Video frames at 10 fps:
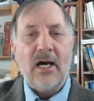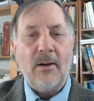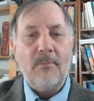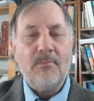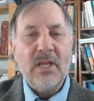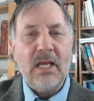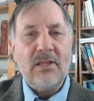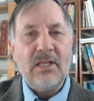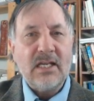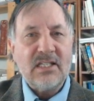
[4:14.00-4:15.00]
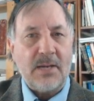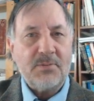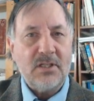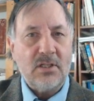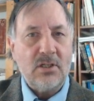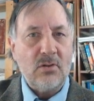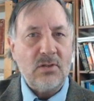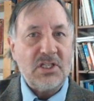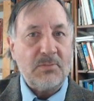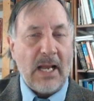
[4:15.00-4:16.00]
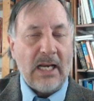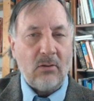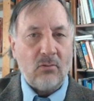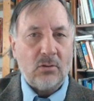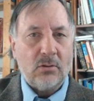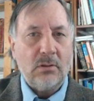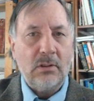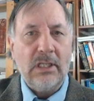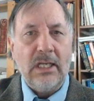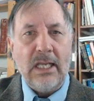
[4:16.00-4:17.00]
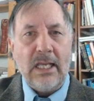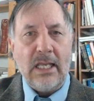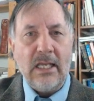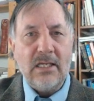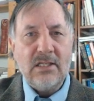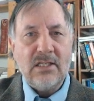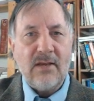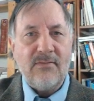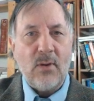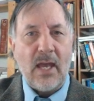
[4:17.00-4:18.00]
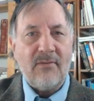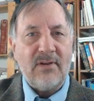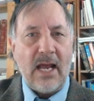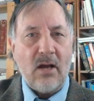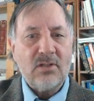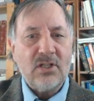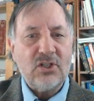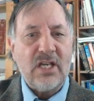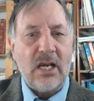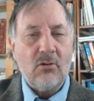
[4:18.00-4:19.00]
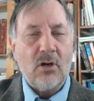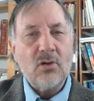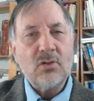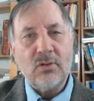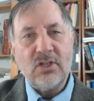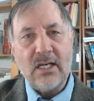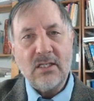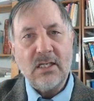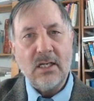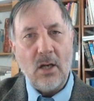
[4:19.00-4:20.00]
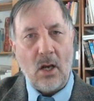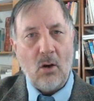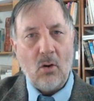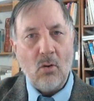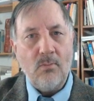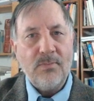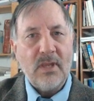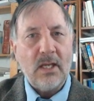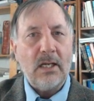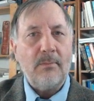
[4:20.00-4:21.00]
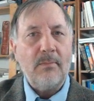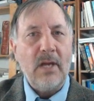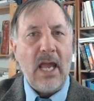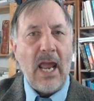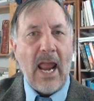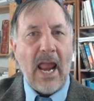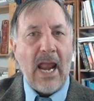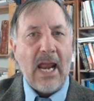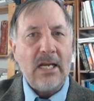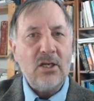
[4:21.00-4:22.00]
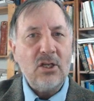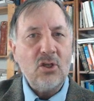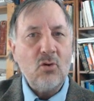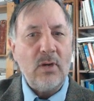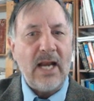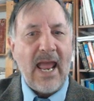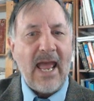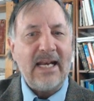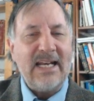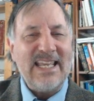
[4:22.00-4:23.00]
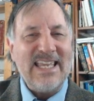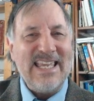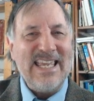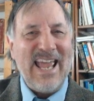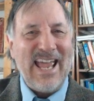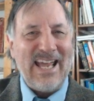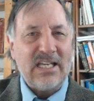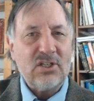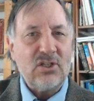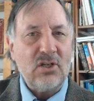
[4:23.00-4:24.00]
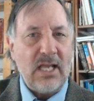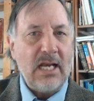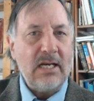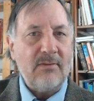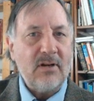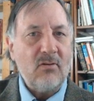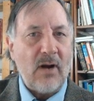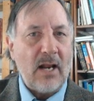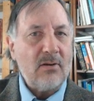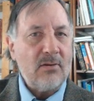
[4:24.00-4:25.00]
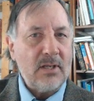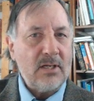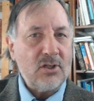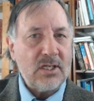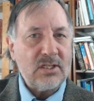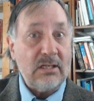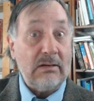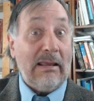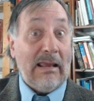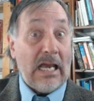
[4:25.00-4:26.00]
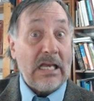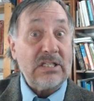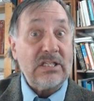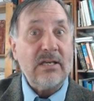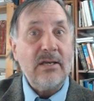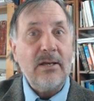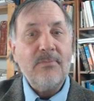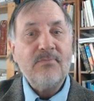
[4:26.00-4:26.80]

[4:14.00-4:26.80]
Um, the exception to the spelling rule is if you have a noun such as heroes, which ends in an O, um, and you would add an ES to the end of it rather than just an S.